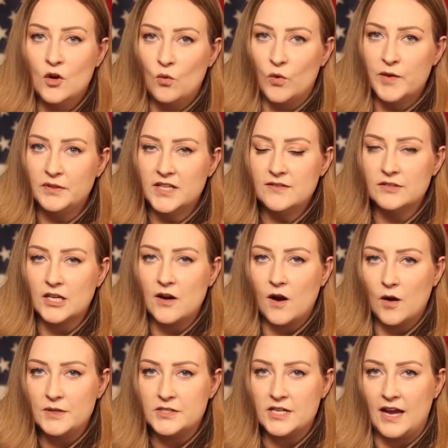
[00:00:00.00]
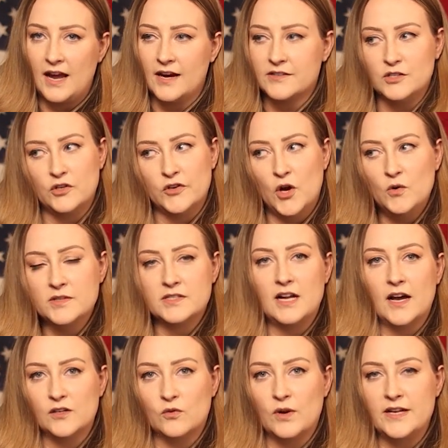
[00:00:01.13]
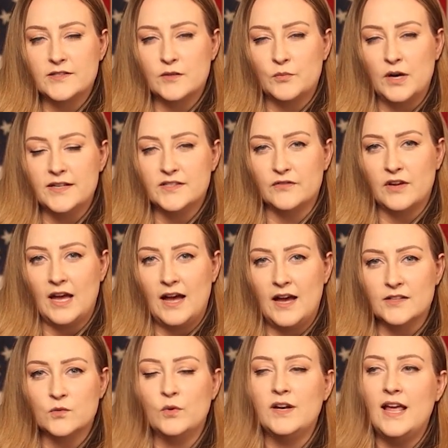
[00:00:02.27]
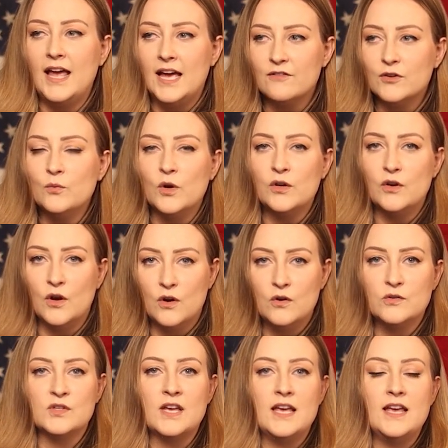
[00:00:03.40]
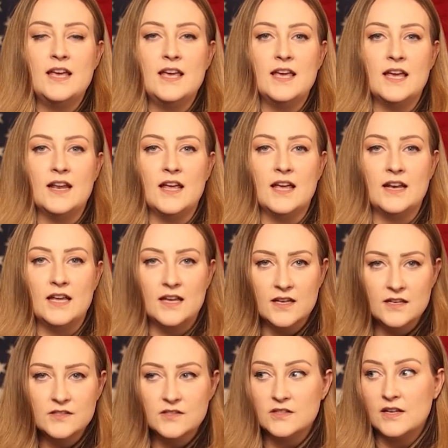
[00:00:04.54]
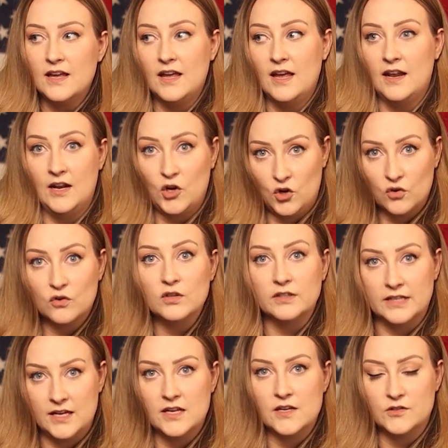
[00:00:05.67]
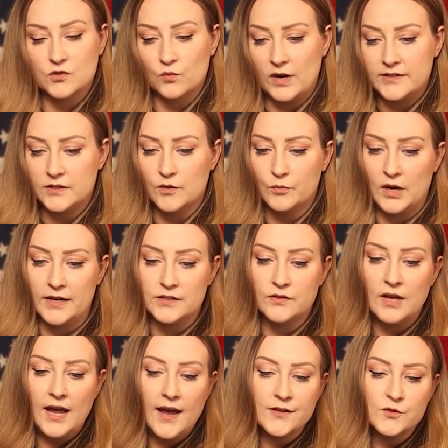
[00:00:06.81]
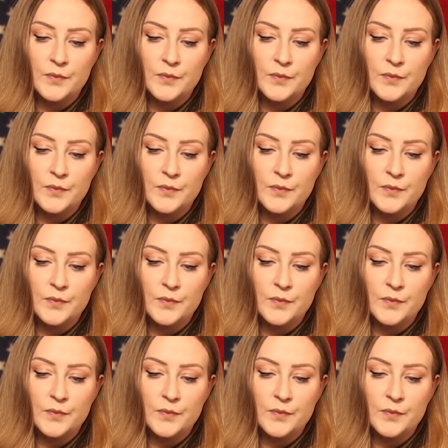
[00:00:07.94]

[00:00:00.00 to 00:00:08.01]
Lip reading: we believe in the carbon tax and no, it's not going to raise the price of gas, when everyone knows it is, and it currently is, raising the price of gas.